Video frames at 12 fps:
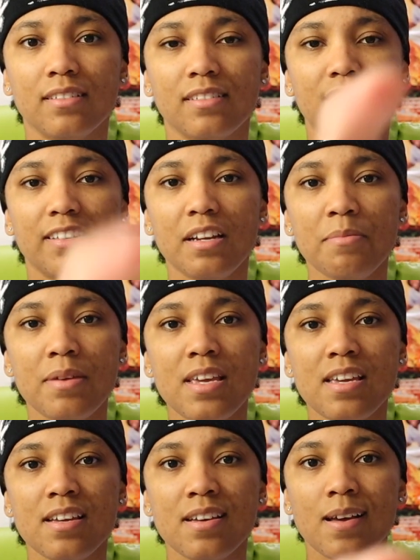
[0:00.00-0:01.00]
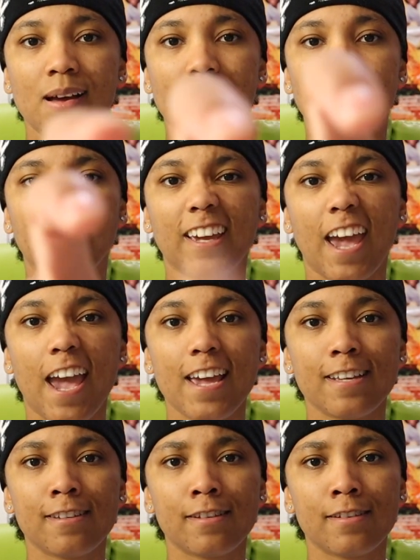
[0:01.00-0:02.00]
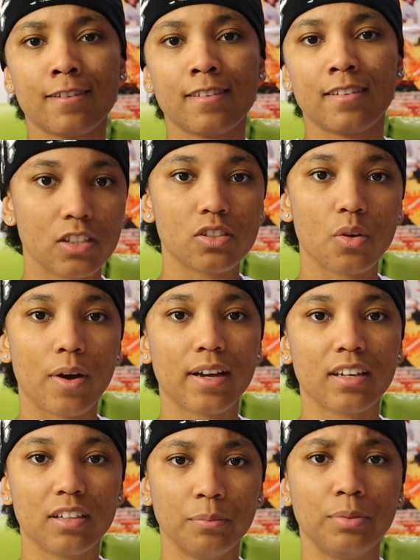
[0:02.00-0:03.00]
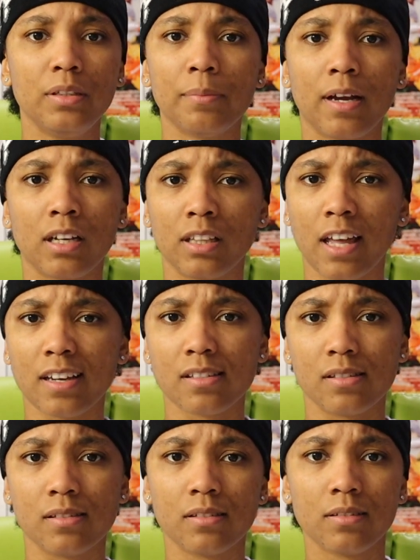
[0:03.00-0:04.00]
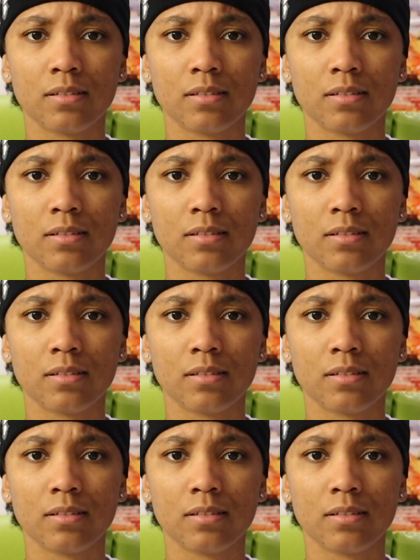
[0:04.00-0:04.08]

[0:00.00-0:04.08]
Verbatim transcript: Send me a case so I can complete my collection,